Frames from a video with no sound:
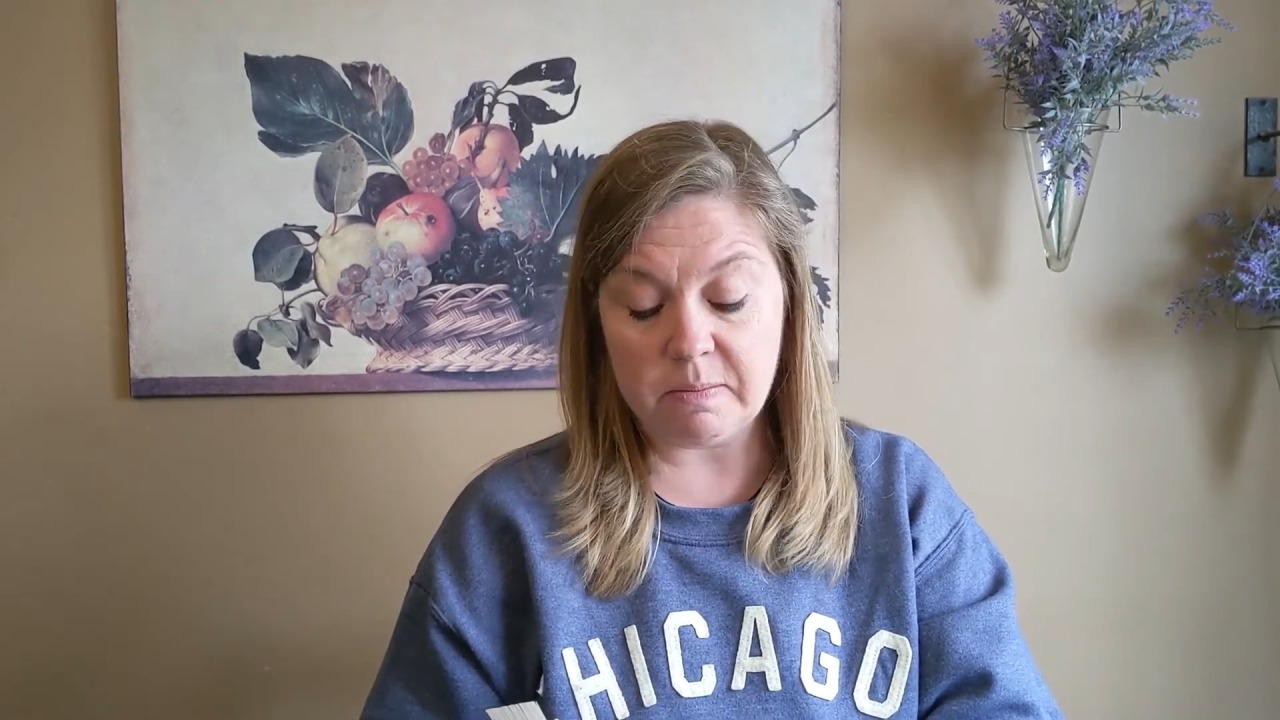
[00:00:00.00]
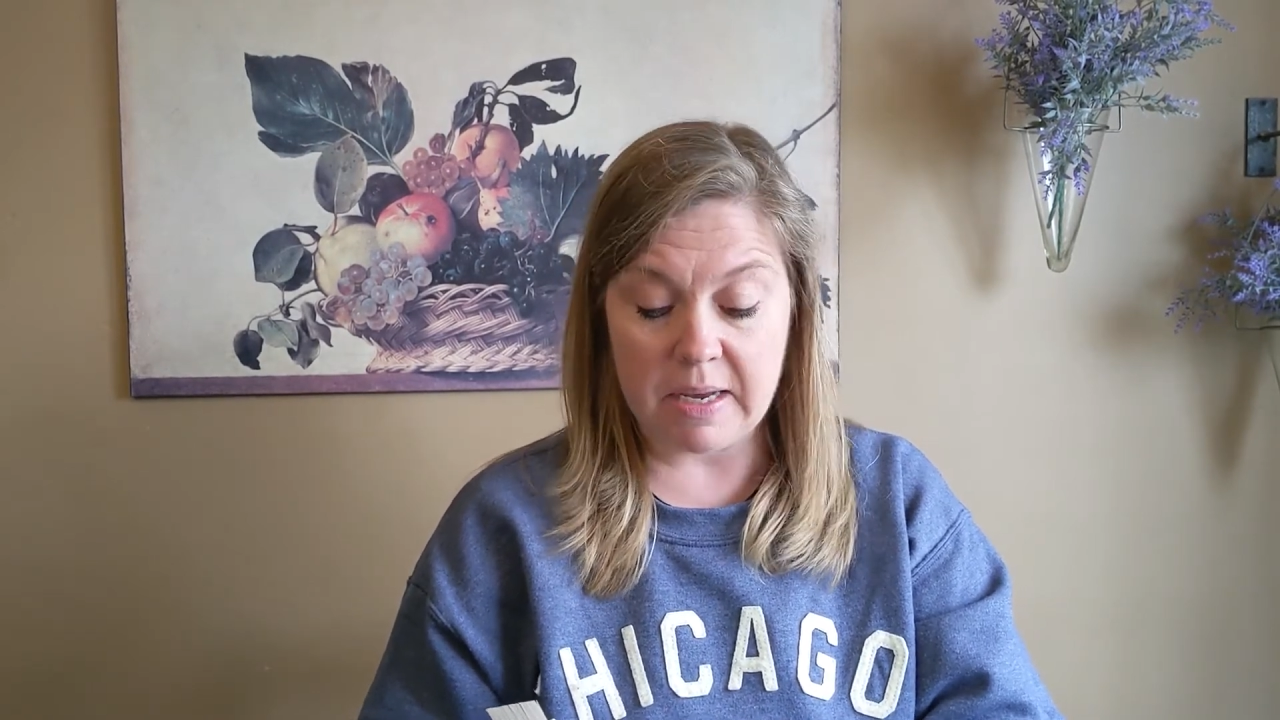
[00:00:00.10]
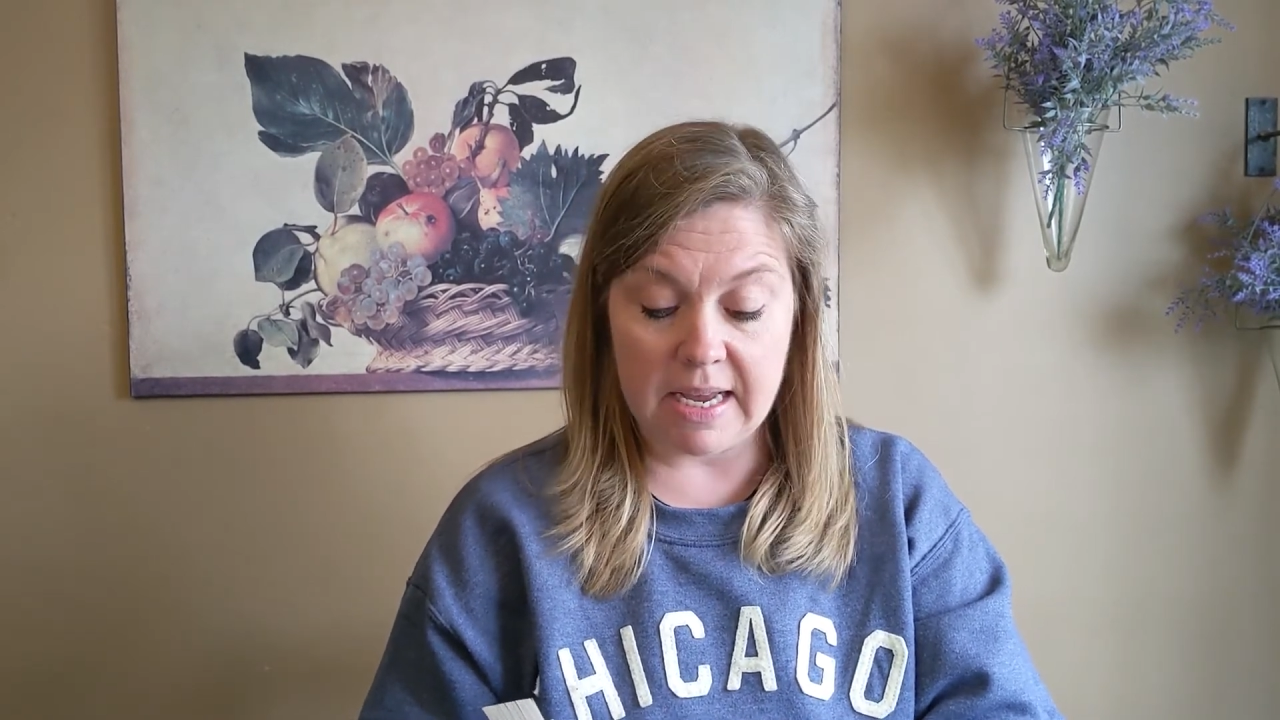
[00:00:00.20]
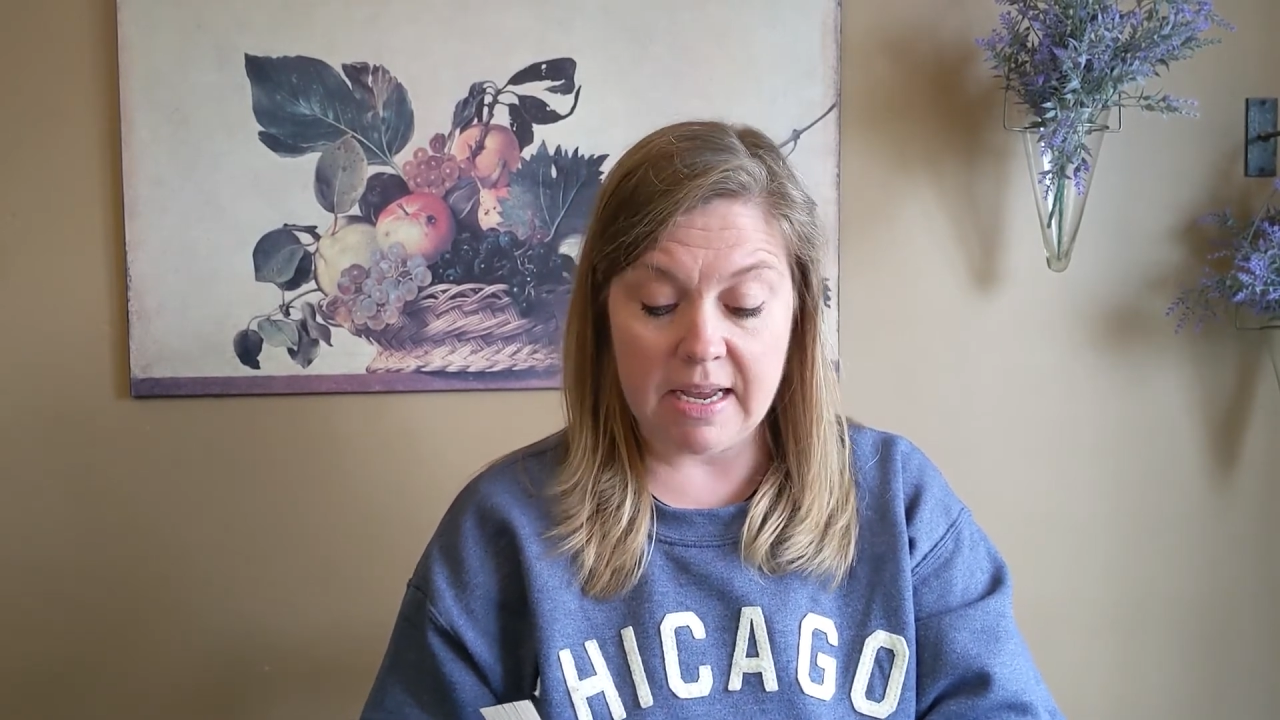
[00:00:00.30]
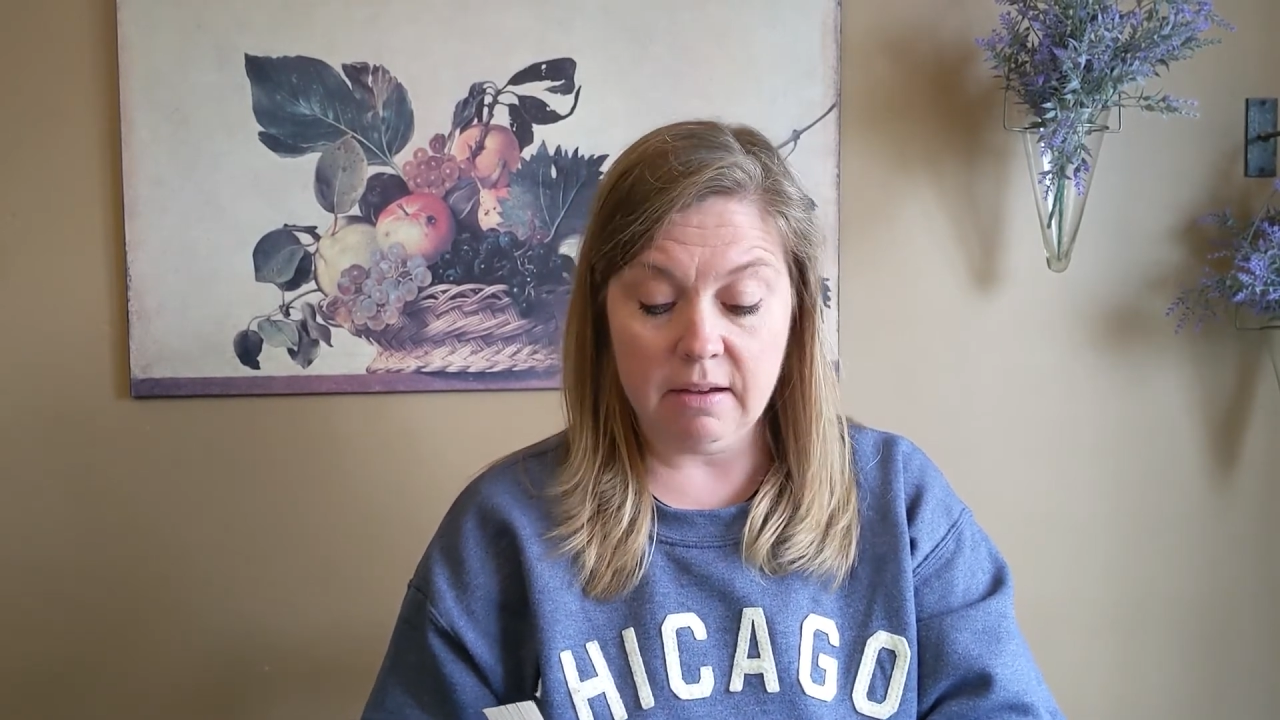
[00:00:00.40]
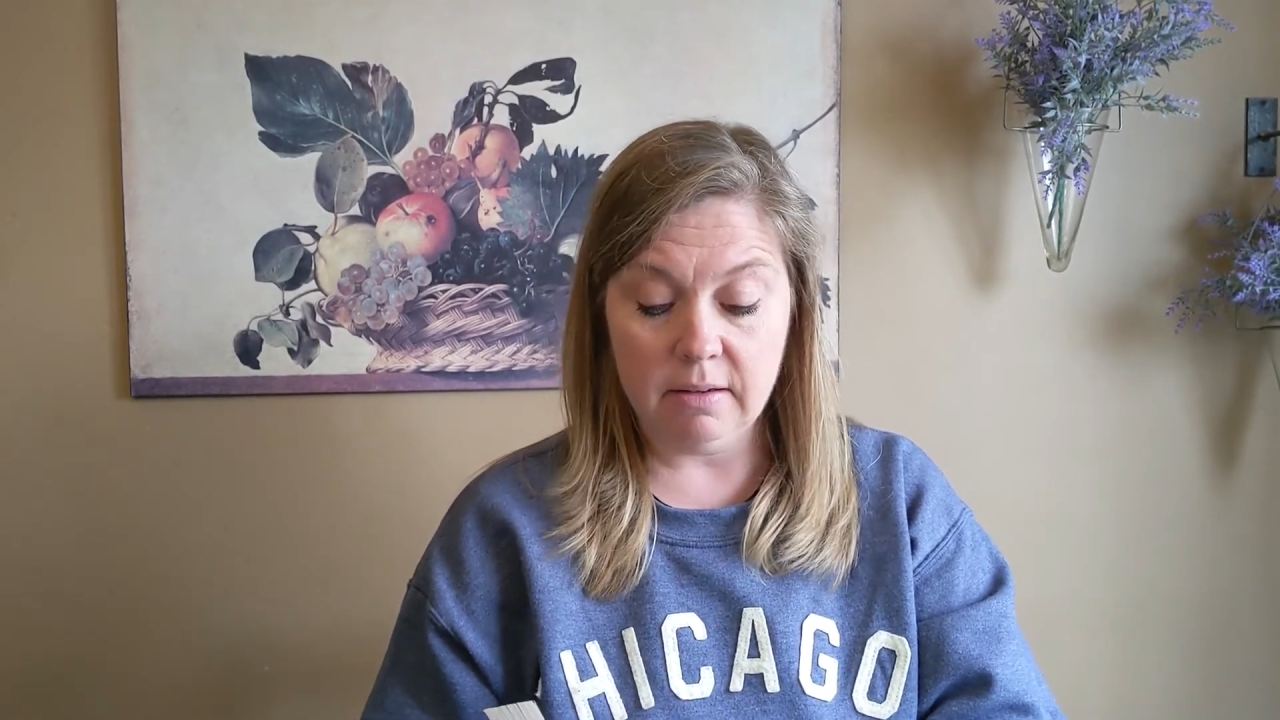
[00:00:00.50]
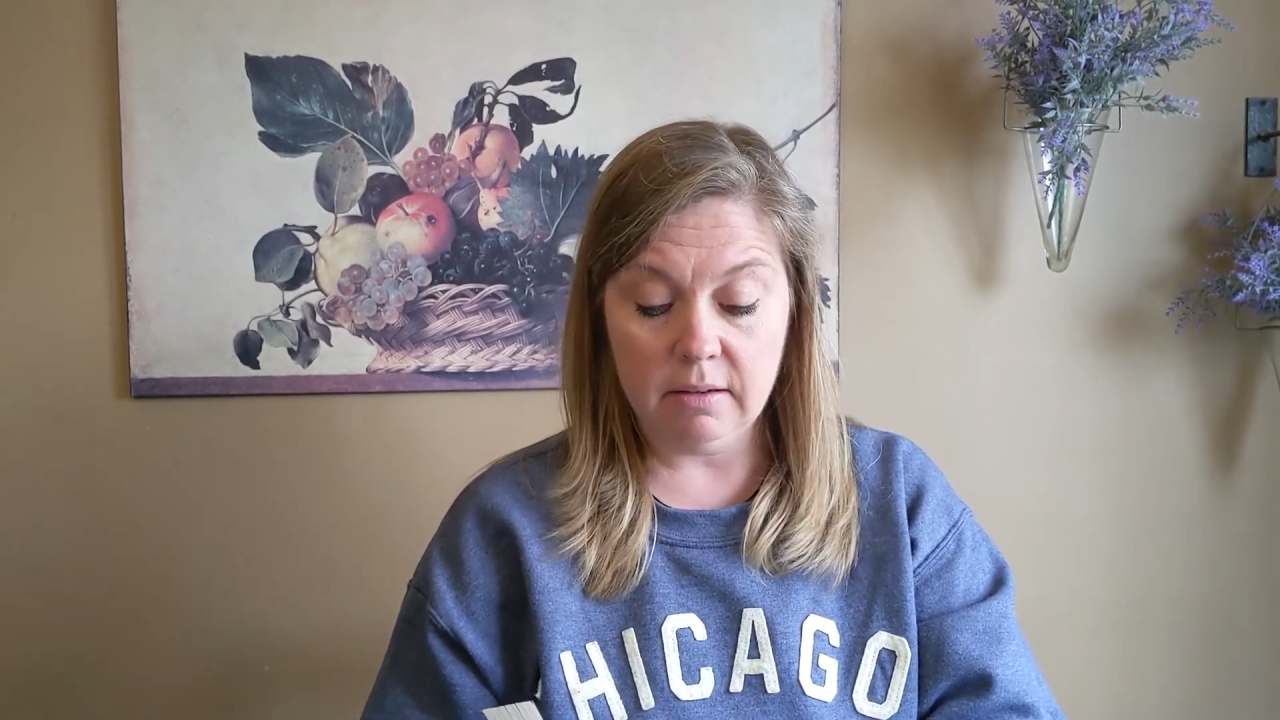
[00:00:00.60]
me